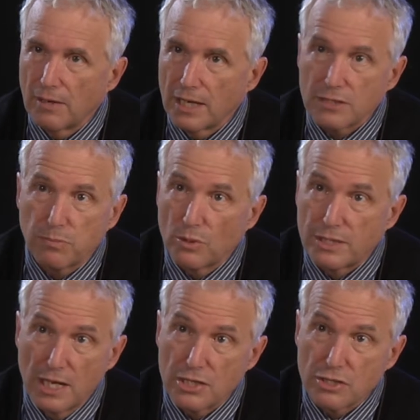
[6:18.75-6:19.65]

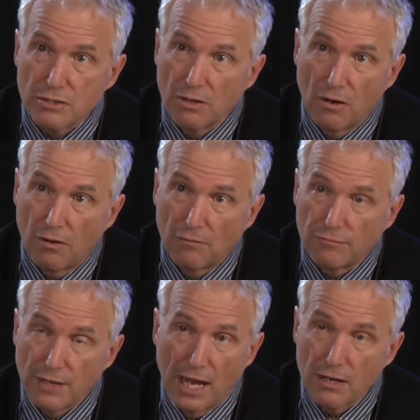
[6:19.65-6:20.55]
exploitation
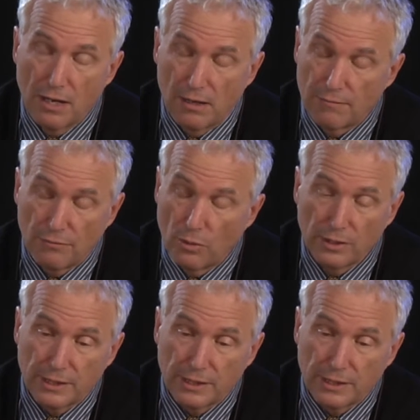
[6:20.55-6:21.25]
of oil